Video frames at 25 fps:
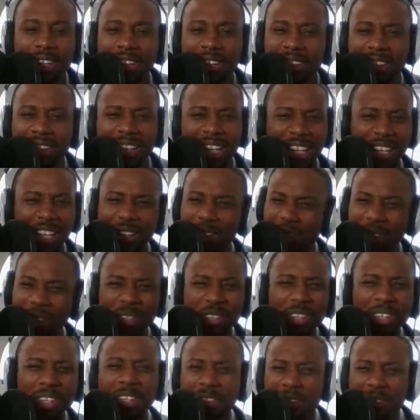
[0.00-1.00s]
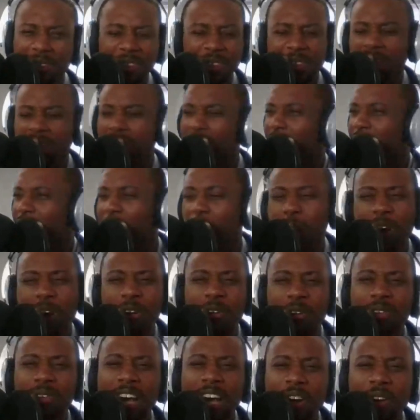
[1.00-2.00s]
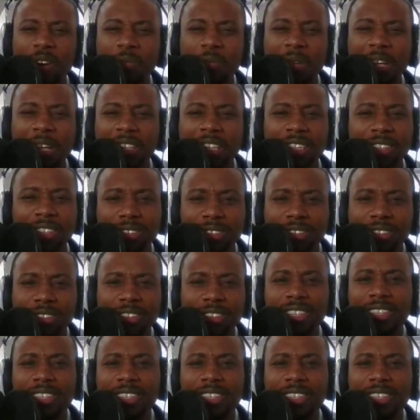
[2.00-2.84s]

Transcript: Like, come on now. Like this.